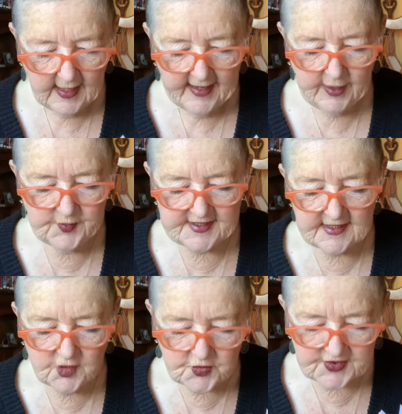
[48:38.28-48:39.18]
It was an
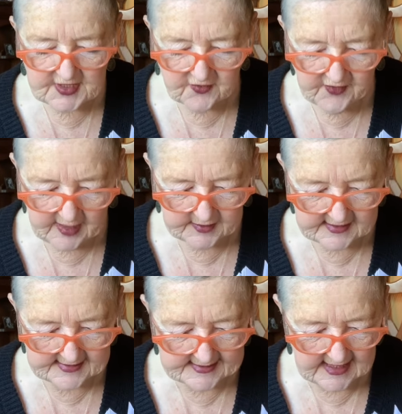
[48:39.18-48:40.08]
interesting family,
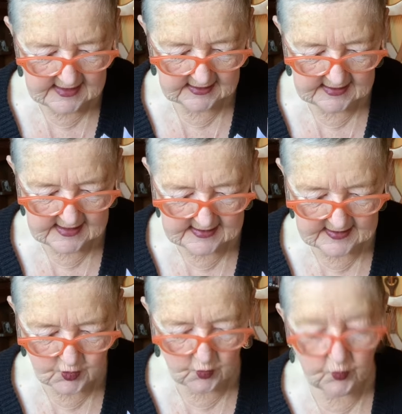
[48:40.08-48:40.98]
to say the
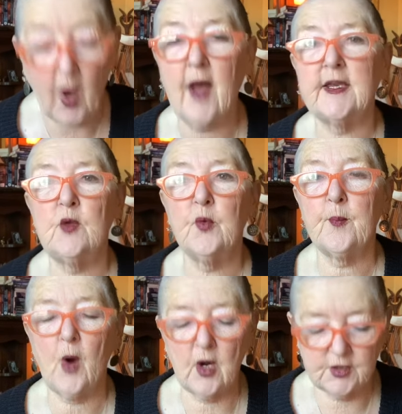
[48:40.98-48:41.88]
least, Roddy
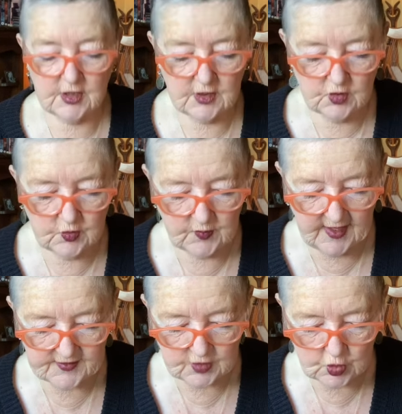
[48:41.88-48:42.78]
remarked in
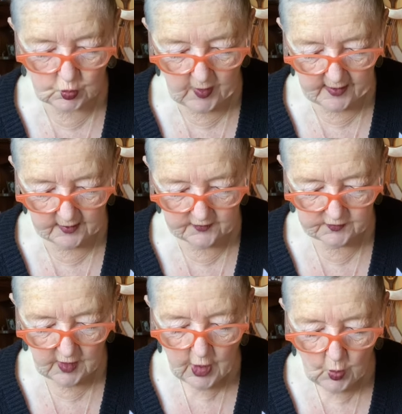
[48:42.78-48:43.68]
2012.
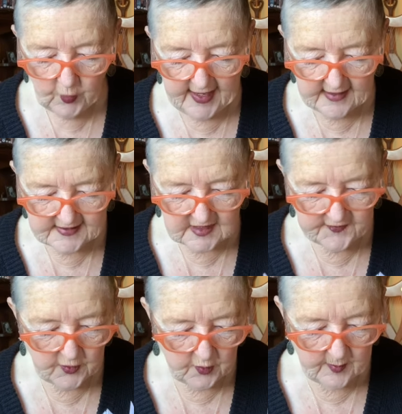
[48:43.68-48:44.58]
When asked if
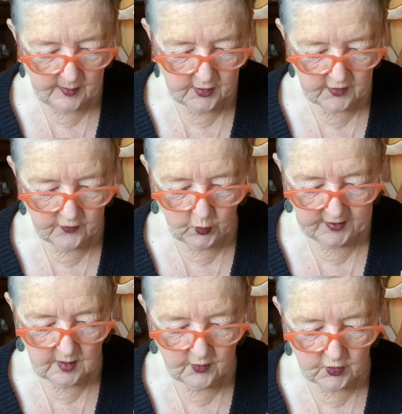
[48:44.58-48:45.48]
he remembered if
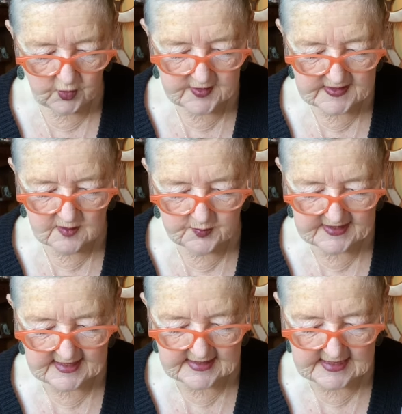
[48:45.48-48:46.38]
William Thornton
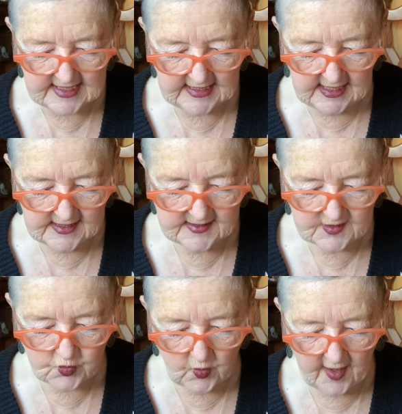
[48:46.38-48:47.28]
possessed any
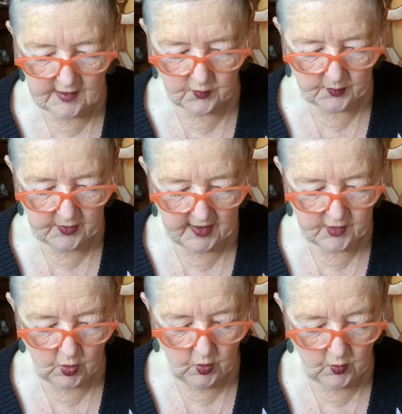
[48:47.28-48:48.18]
guns, Roddy replied,
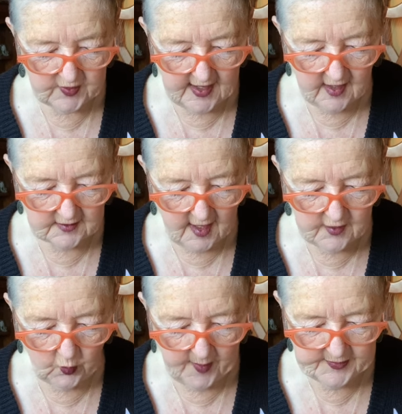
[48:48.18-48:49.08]
"Oh, yeah, a lot
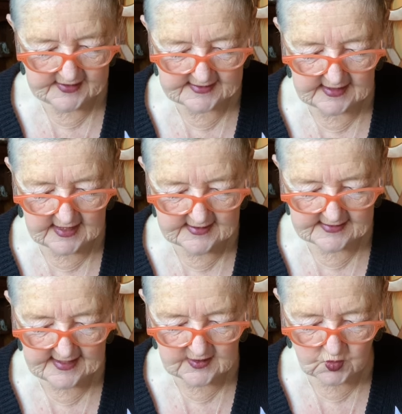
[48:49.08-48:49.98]
of weapons, guns,
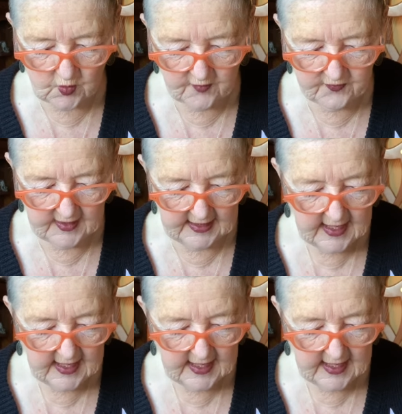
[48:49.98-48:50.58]
that sort of thing.